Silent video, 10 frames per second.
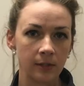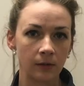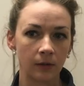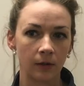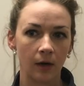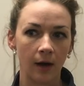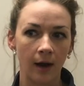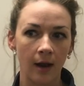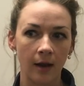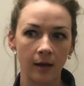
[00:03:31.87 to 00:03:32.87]
here,
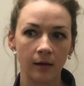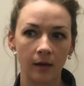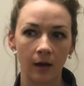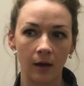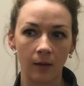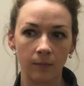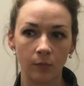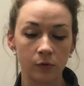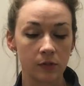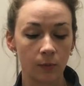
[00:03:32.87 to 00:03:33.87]
I
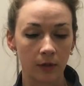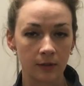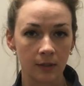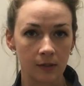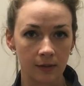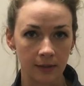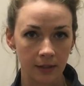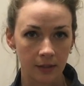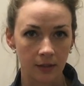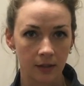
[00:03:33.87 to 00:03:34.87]
mostly work in the
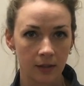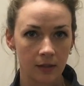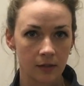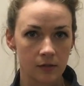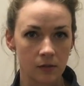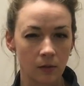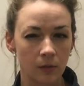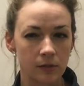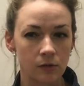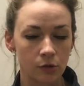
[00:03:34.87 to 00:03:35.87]
clinic. So
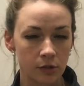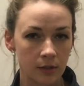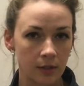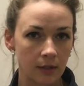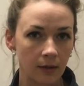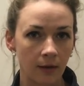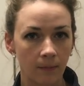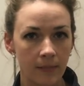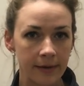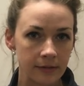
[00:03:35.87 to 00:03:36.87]
it's usually
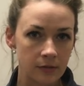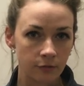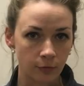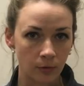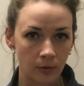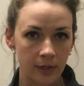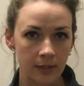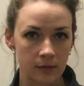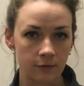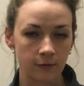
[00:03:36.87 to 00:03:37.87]
8 to 4,
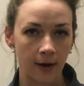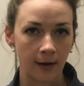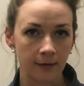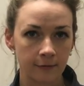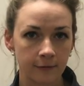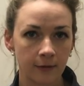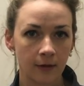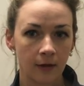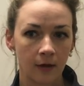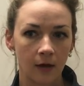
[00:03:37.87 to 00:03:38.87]
8 to 5.
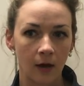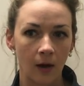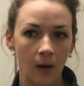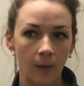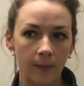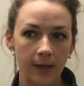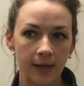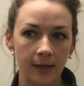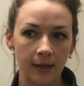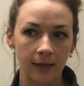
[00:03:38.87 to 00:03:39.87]

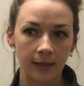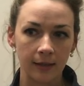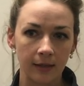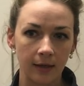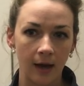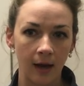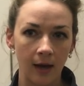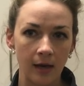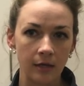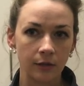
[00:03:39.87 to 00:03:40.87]
And
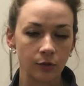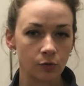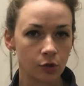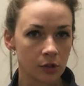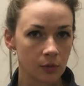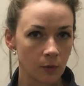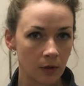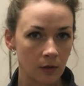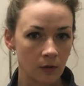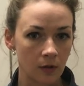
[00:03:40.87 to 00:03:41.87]
I usually
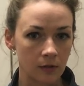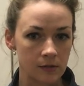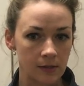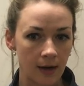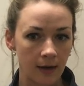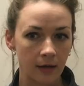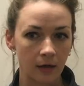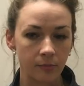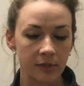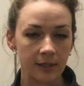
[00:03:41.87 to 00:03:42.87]
work alongside
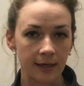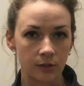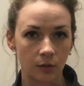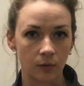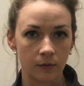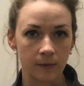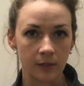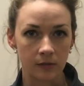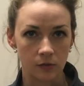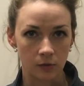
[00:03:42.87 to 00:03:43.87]
a pediatric
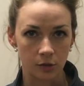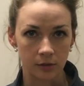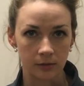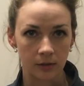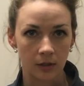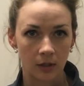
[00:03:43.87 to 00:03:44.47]
orthopedic surgeon